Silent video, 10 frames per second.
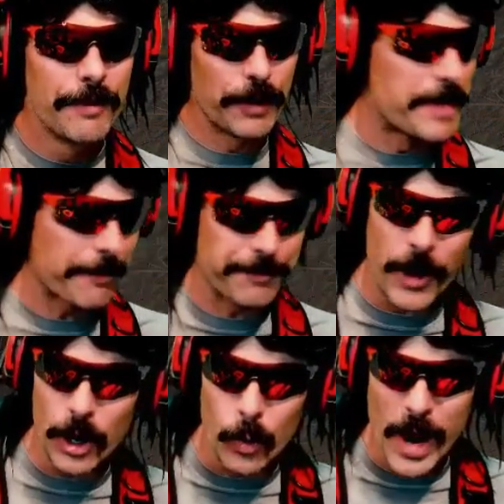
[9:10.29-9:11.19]
from that
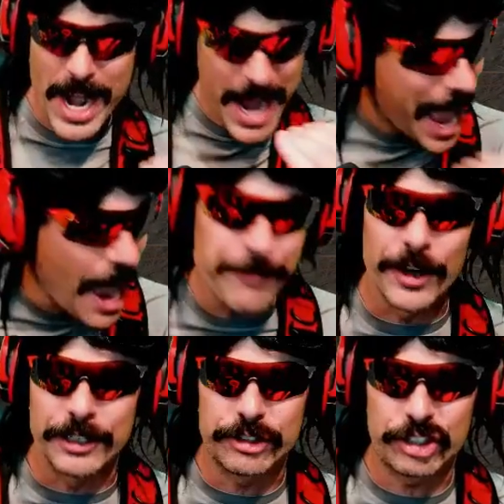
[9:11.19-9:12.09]
far away ever
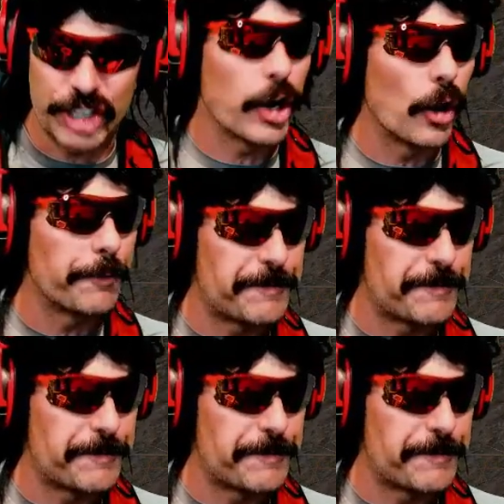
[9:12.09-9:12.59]
in this shithole